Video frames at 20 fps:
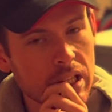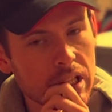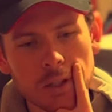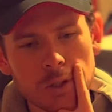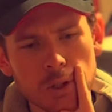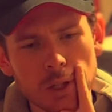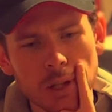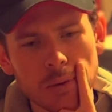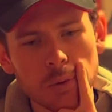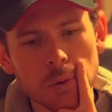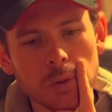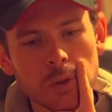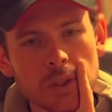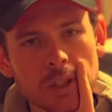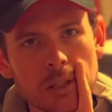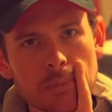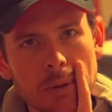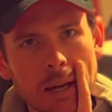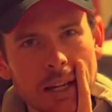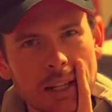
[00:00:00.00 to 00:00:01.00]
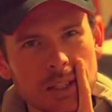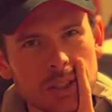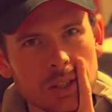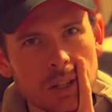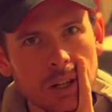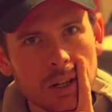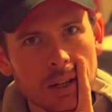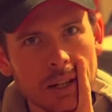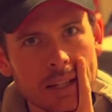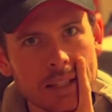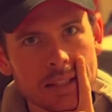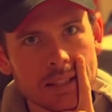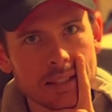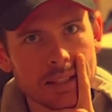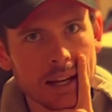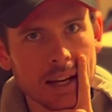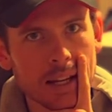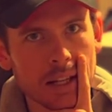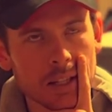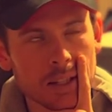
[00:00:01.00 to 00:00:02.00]
General G-Max RS
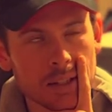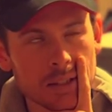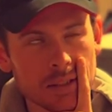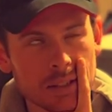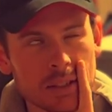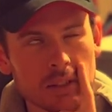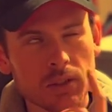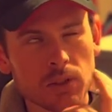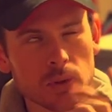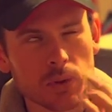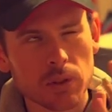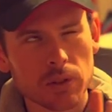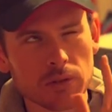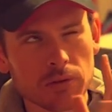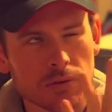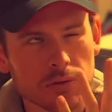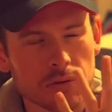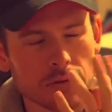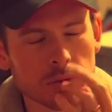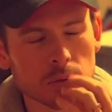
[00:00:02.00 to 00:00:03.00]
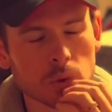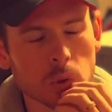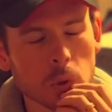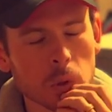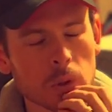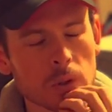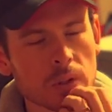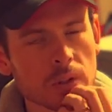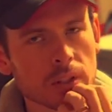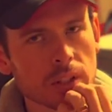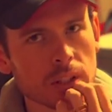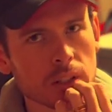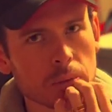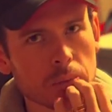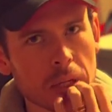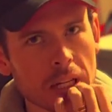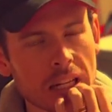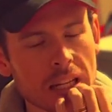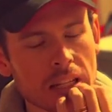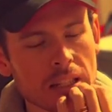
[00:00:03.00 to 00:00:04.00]
tires as sort of rollers,
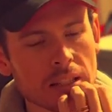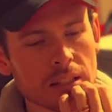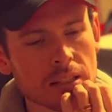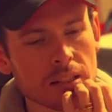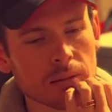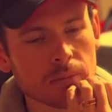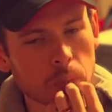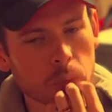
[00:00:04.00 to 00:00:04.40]
intermediates.